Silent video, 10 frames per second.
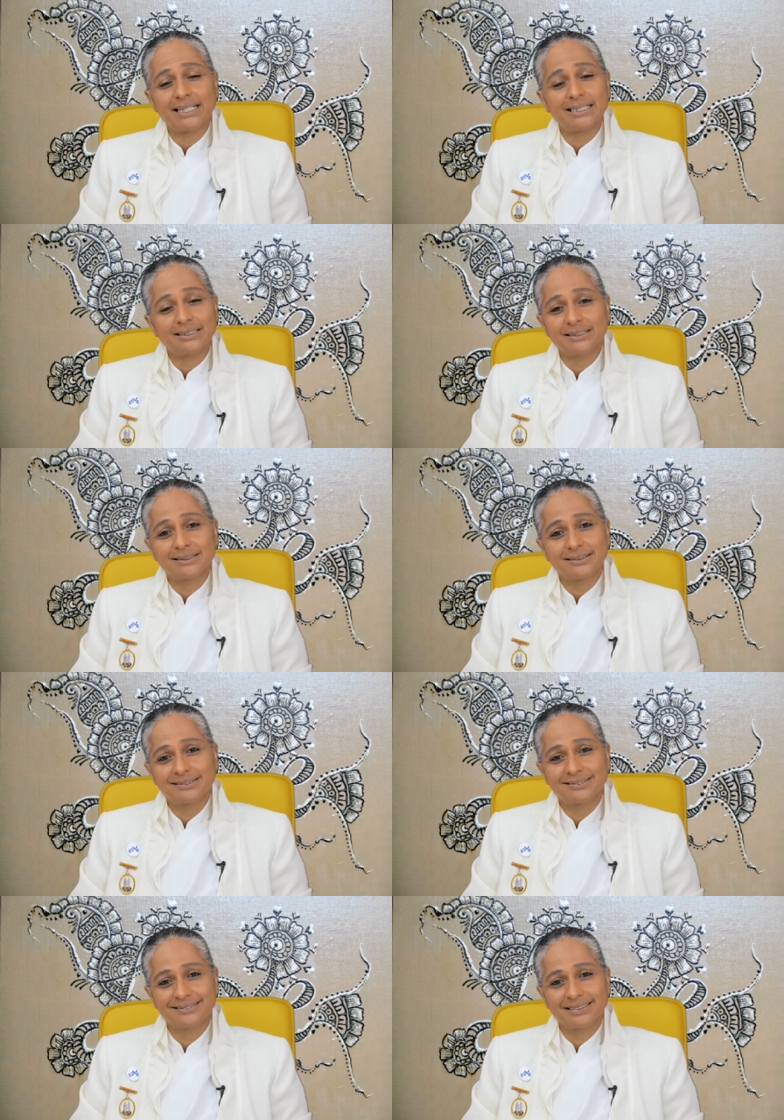dead.
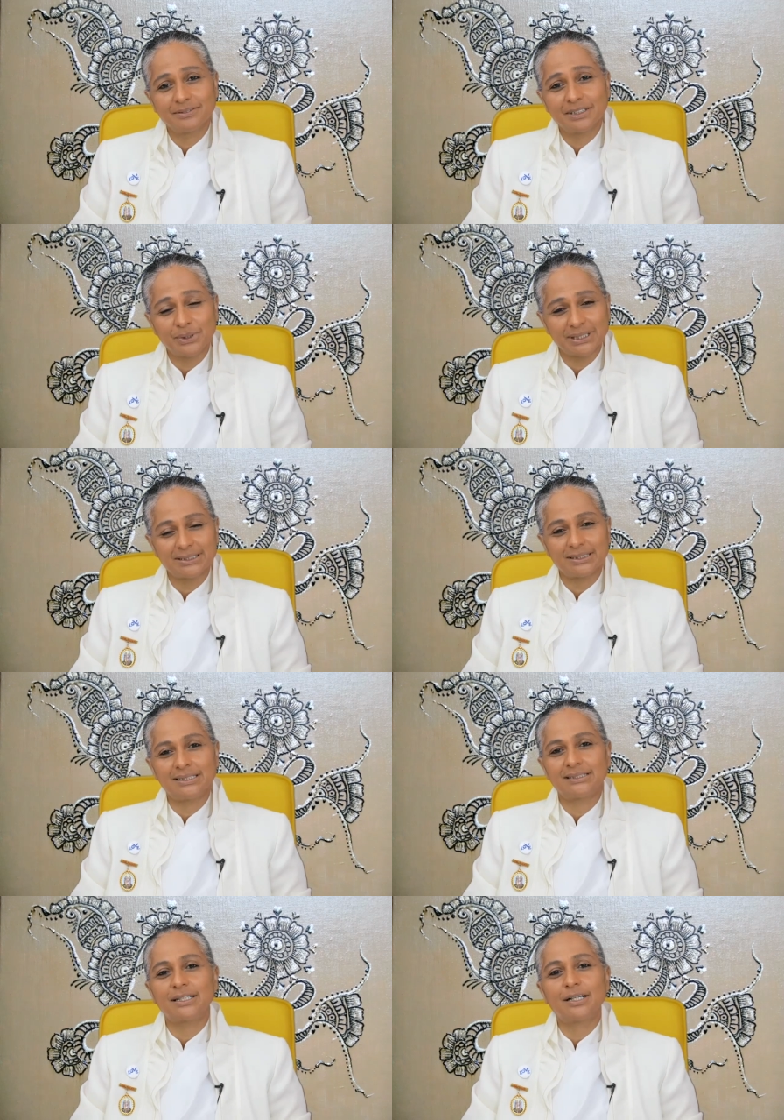The question
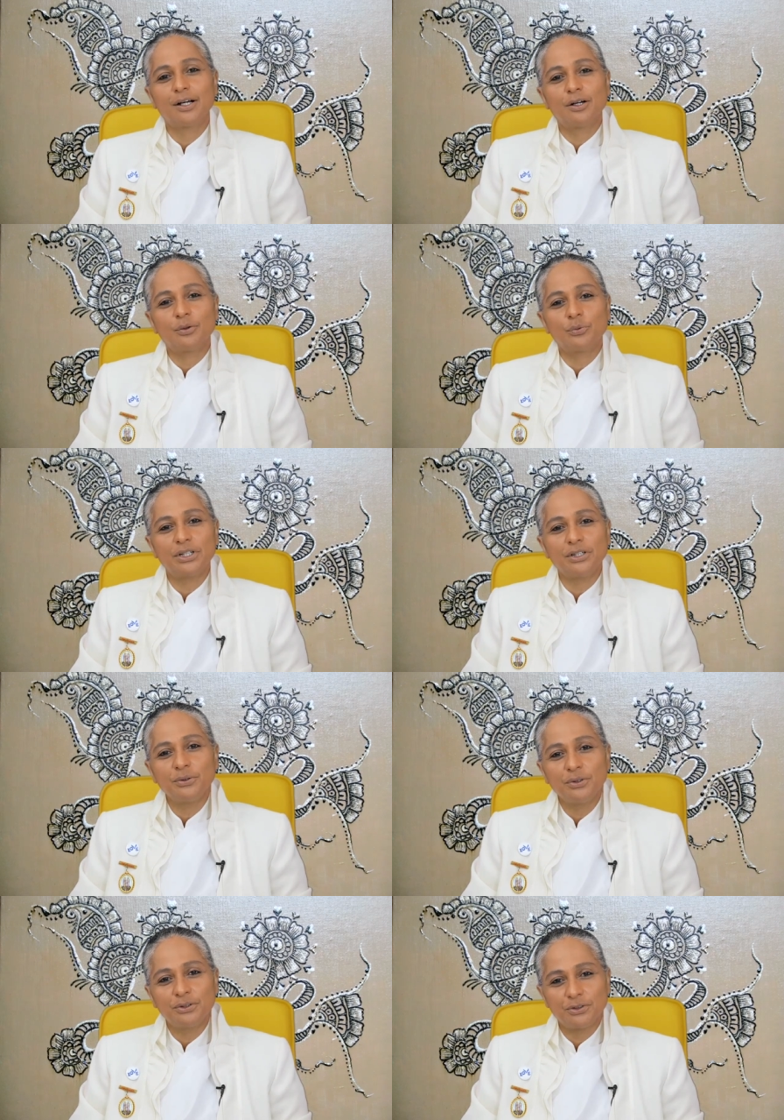is, what are
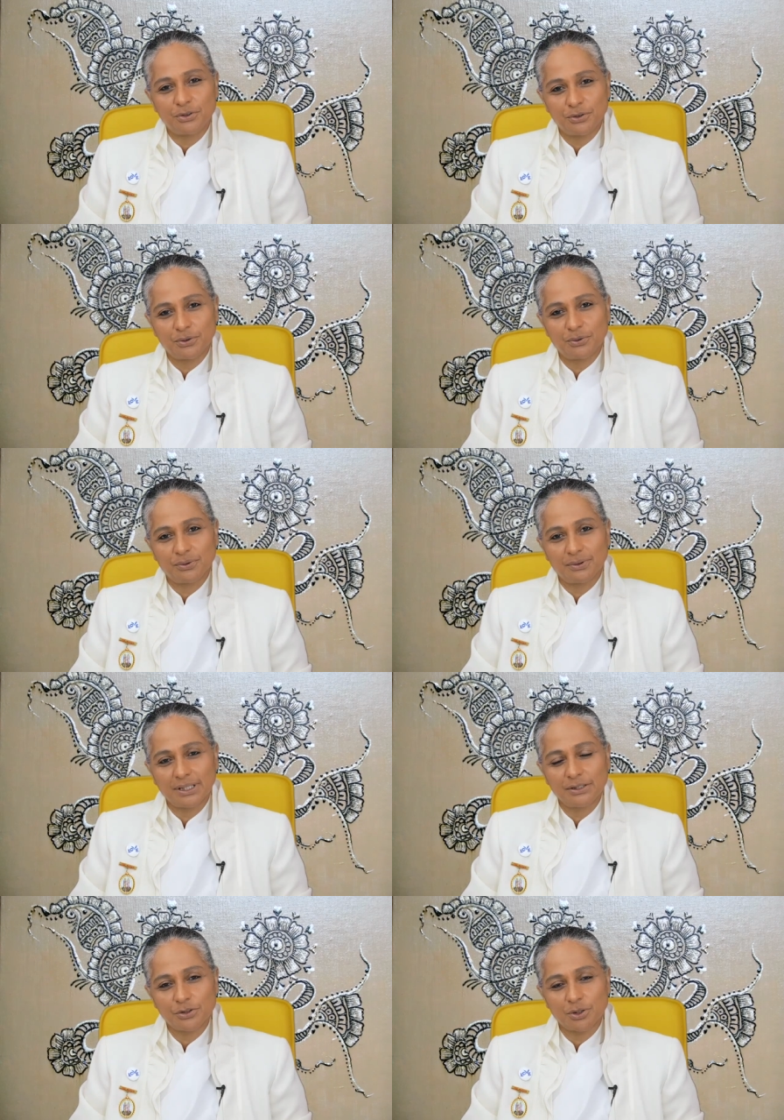you going to do
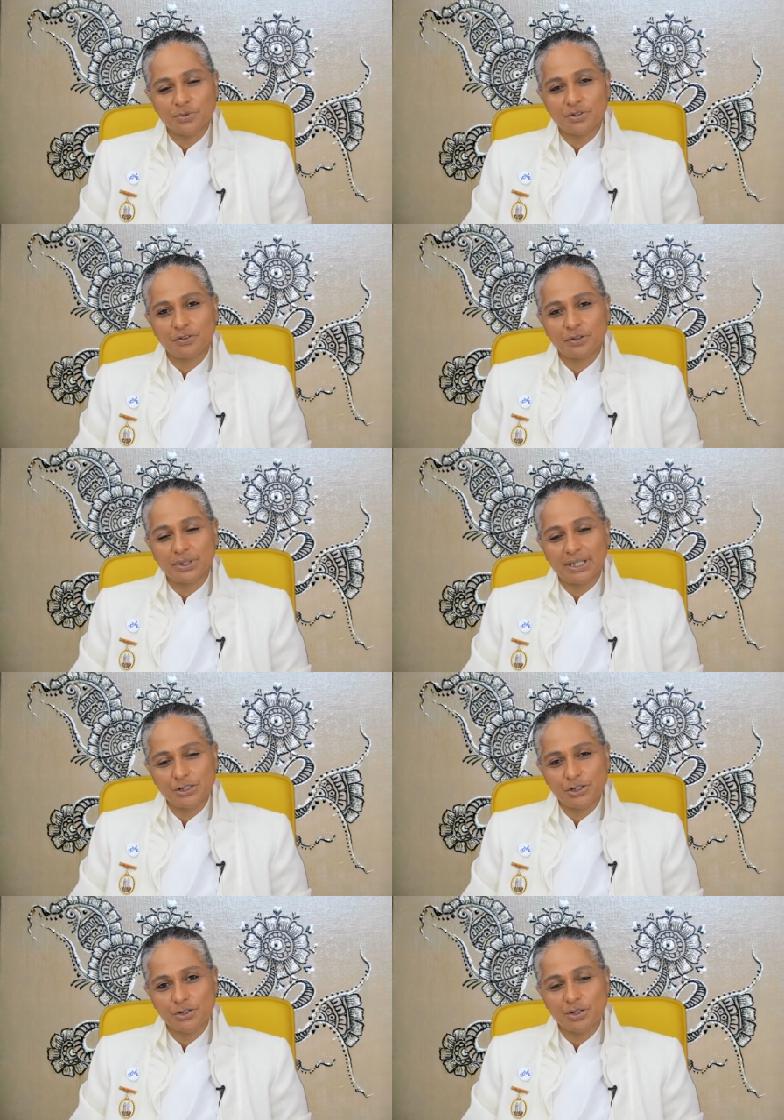in terms of your
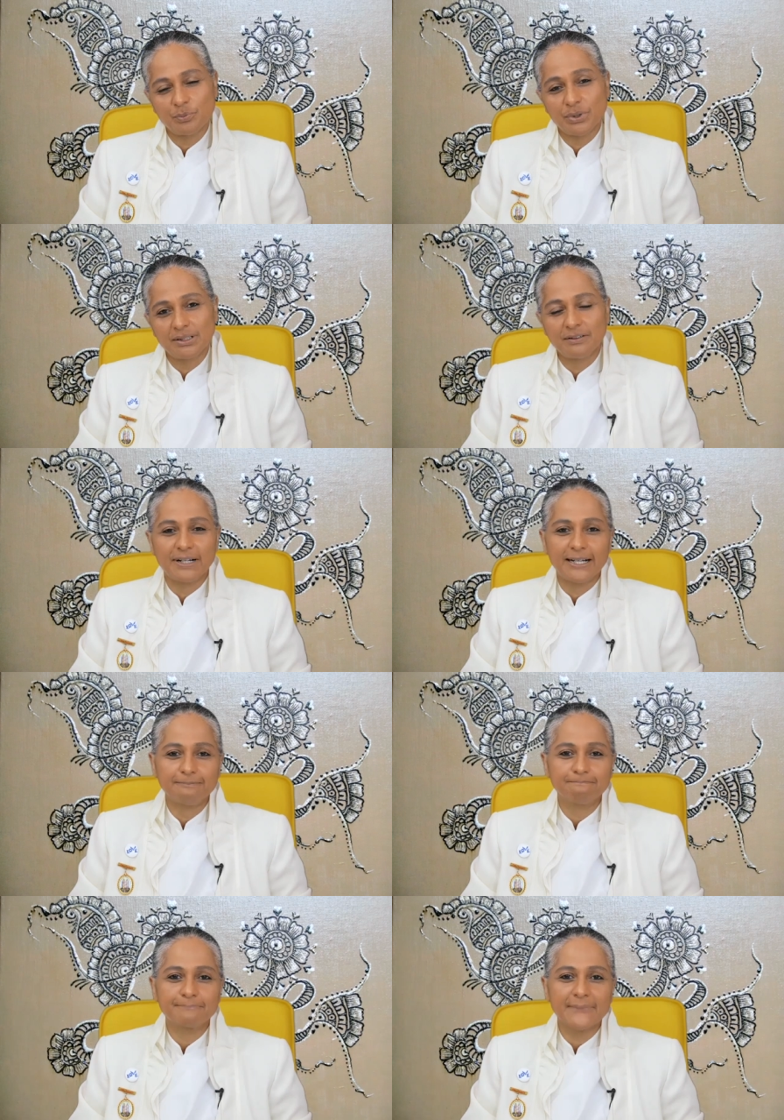relationship with the divine?